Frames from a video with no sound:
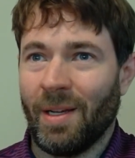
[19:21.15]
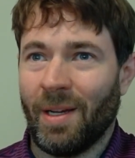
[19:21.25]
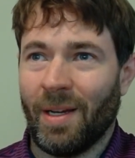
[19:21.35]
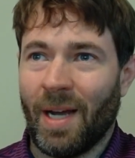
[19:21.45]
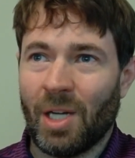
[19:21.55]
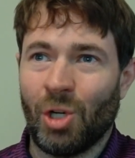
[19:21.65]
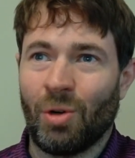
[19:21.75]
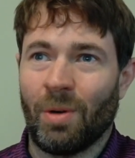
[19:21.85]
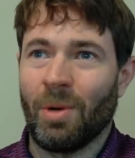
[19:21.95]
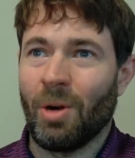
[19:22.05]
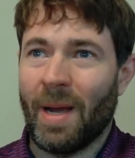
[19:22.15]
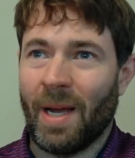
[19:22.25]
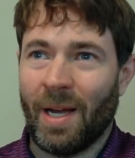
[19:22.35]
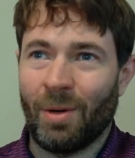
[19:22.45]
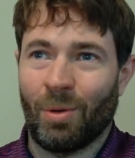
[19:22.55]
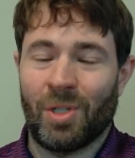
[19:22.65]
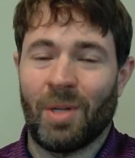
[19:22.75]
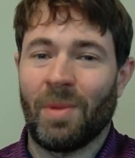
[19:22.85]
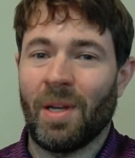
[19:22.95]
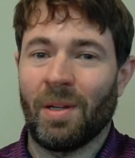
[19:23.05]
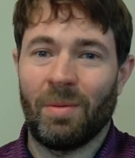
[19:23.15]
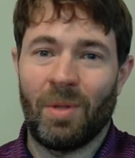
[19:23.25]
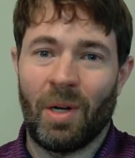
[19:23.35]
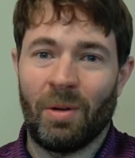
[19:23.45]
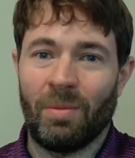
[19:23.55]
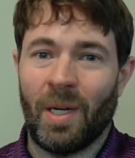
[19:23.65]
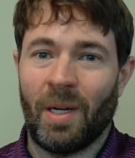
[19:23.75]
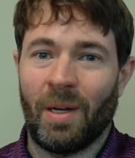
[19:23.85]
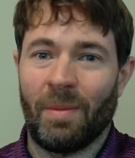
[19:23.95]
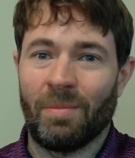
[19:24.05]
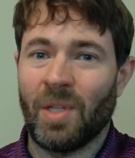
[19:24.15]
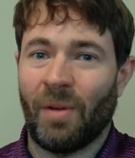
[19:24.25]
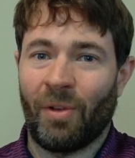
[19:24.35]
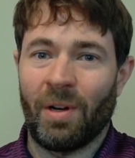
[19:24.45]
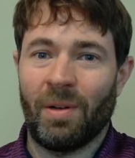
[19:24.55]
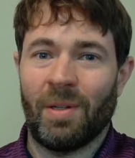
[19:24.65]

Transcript: uh, HashiCorp Nomad or something you know um, different?